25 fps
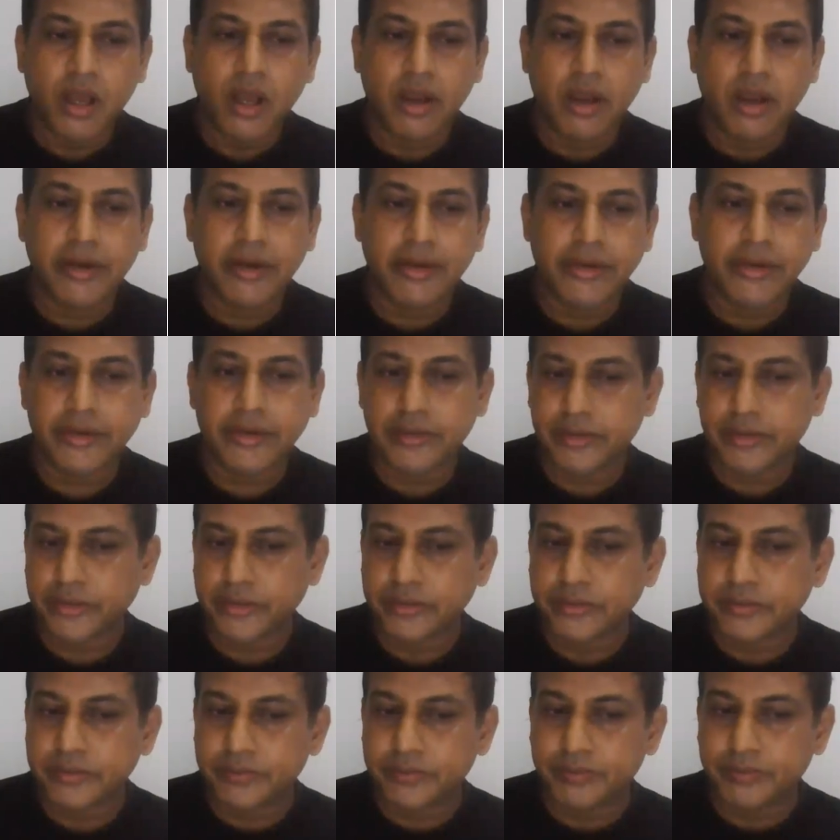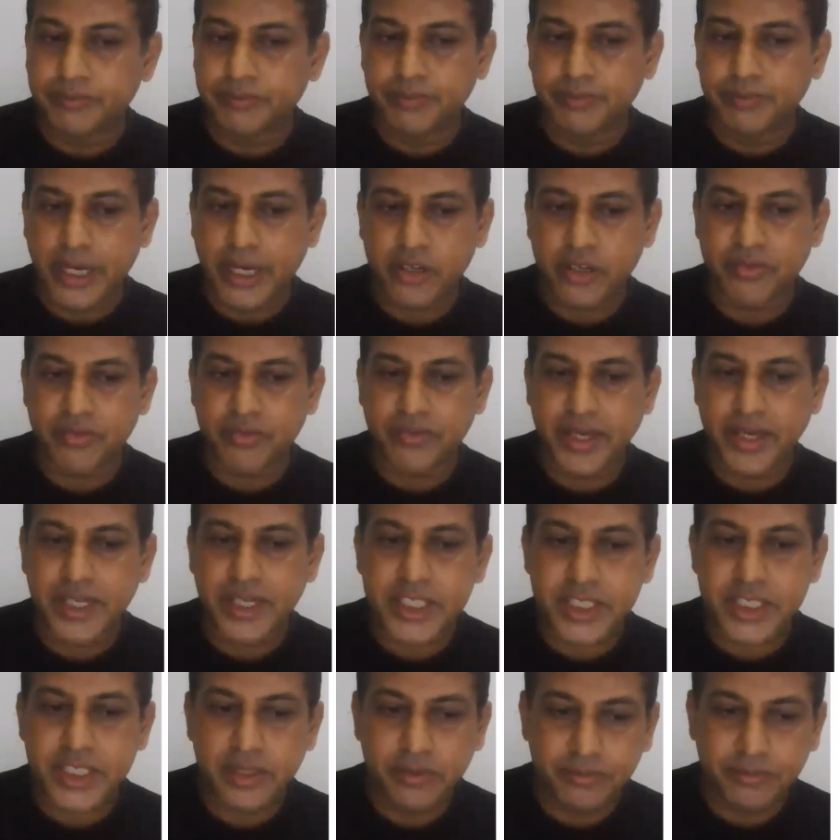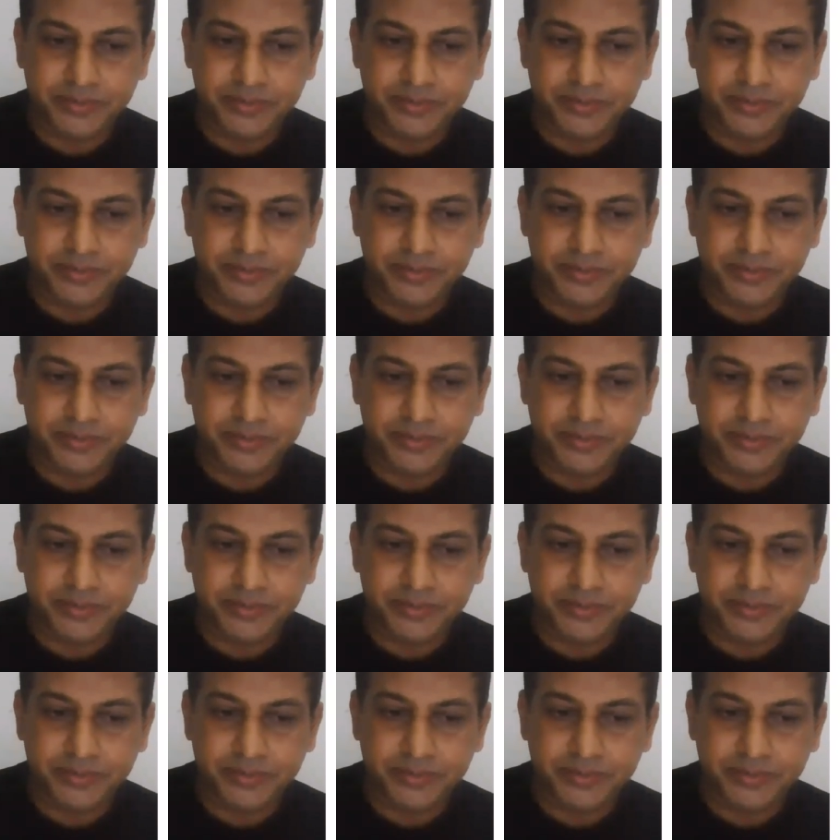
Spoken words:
uh, macrophage,